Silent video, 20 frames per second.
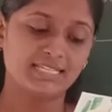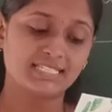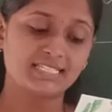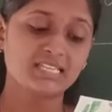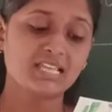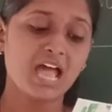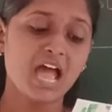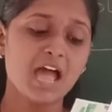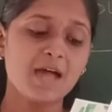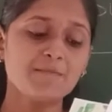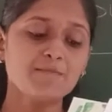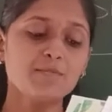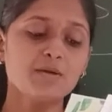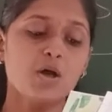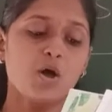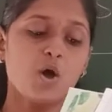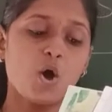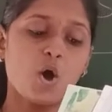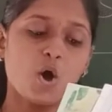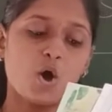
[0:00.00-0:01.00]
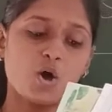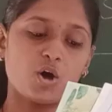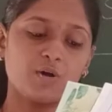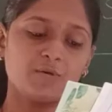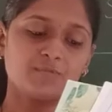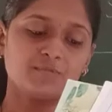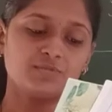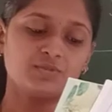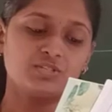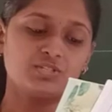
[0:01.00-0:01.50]
Sam
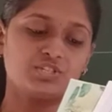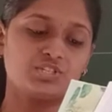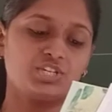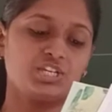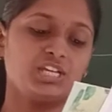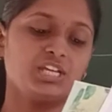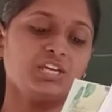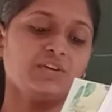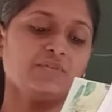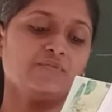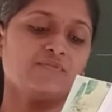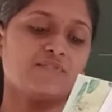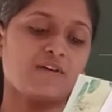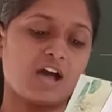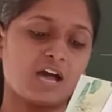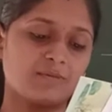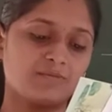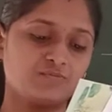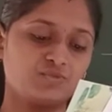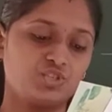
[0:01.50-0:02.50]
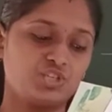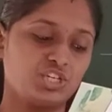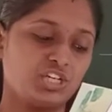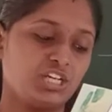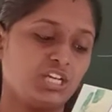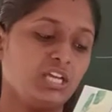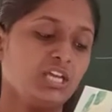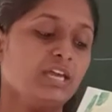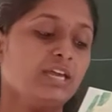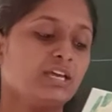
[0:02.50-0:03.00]
Homsji
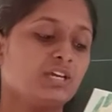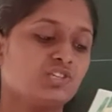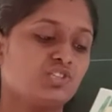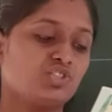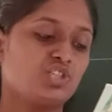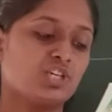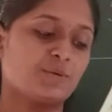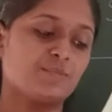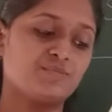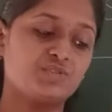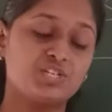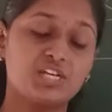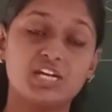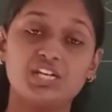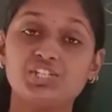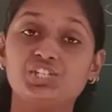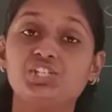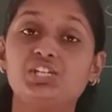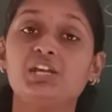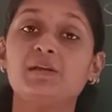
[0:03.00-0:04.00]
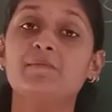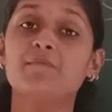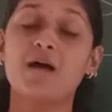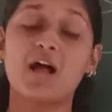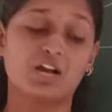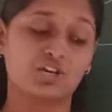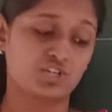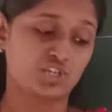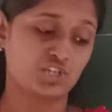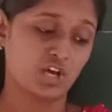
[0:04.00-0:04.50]
Famji Jamshedji
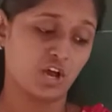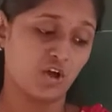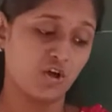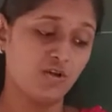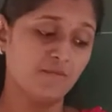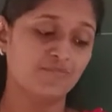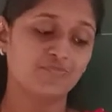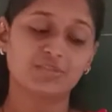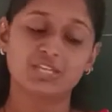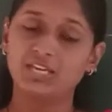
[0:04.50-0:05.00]
Makshaw